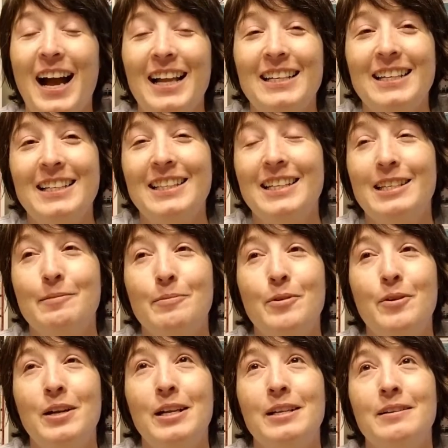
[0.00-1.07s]
I did this
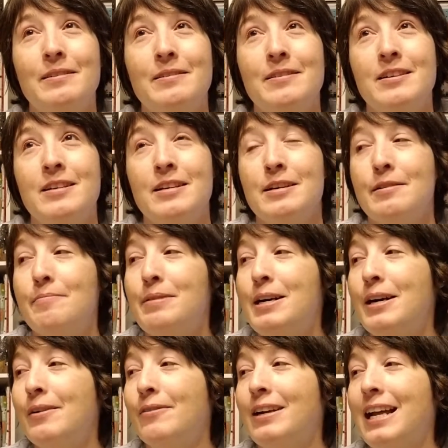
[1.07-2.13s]
morning,
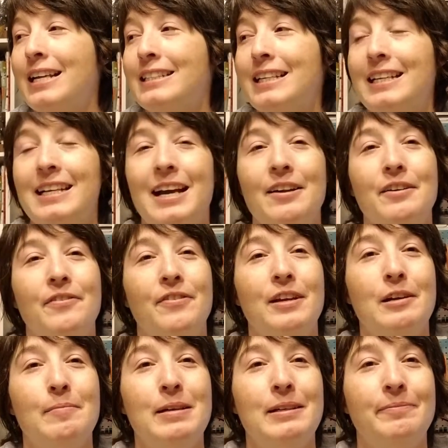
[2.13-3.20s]
but when I sat down to
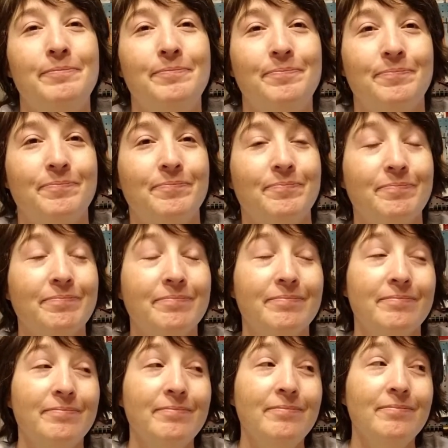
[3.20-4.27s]
film it,
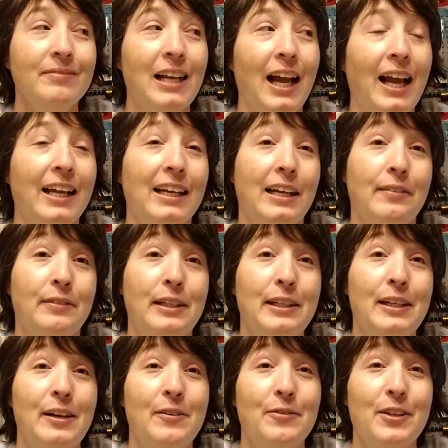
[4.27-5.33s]
I had left it
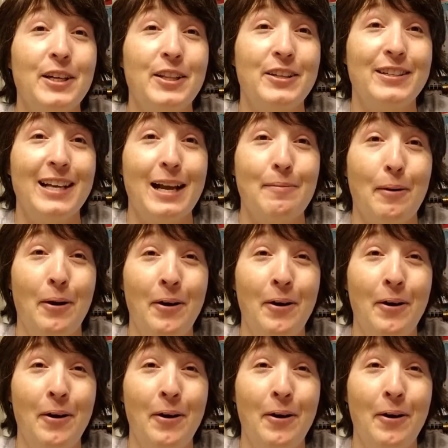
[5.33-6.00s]
on the other table.